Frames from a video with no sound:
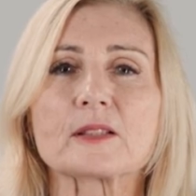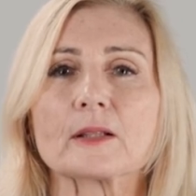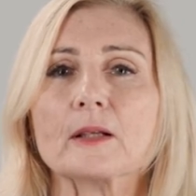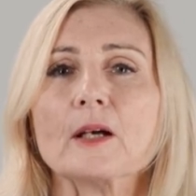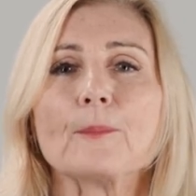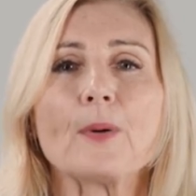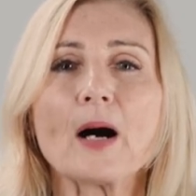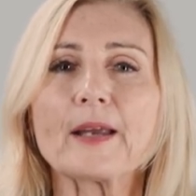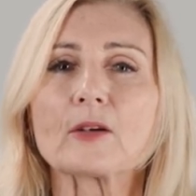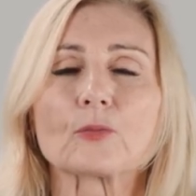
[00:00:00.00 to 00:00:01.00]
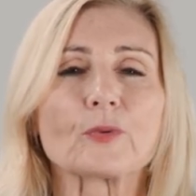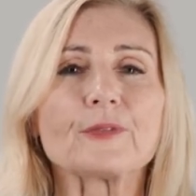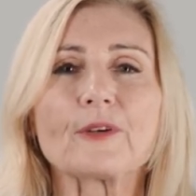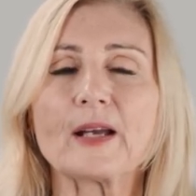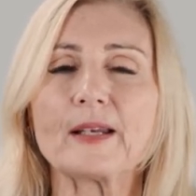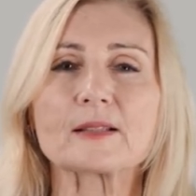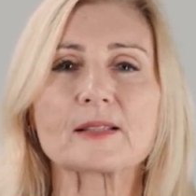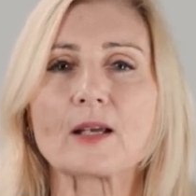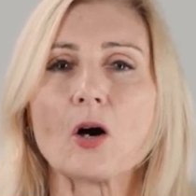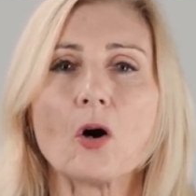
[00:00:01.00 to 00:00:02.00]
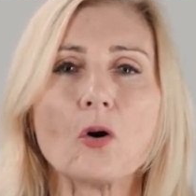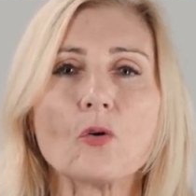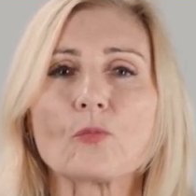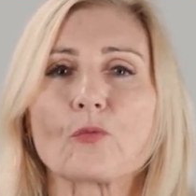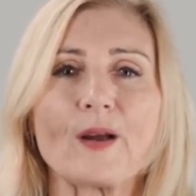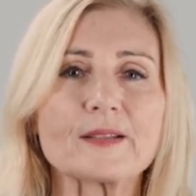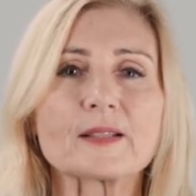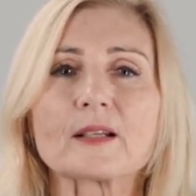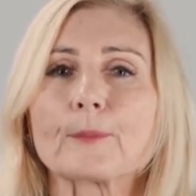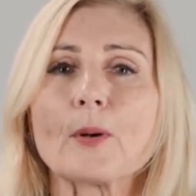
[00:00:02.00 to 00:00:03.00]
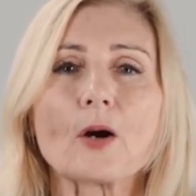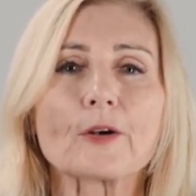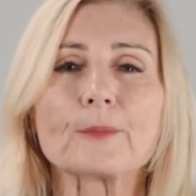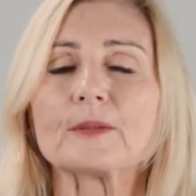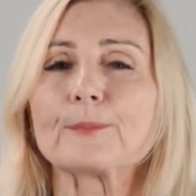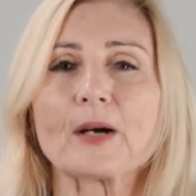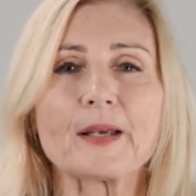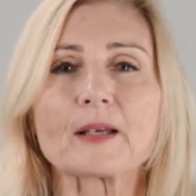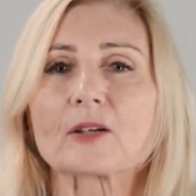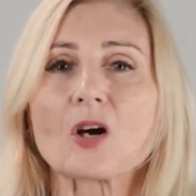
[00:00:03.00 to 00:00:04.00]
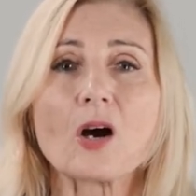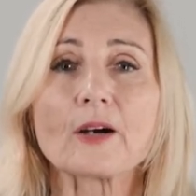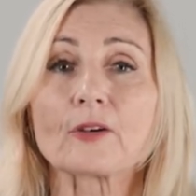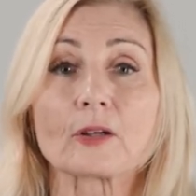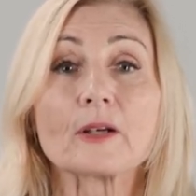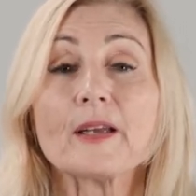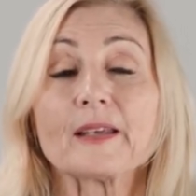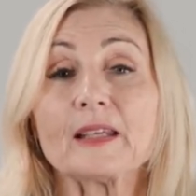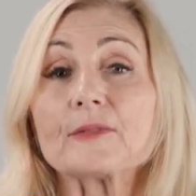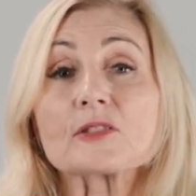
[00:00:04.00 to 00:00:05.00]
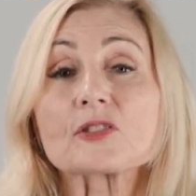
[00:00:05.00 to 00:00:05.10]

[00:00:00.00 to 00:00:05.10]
to buying or refinancing a home, renting an apartment, buying a car, or even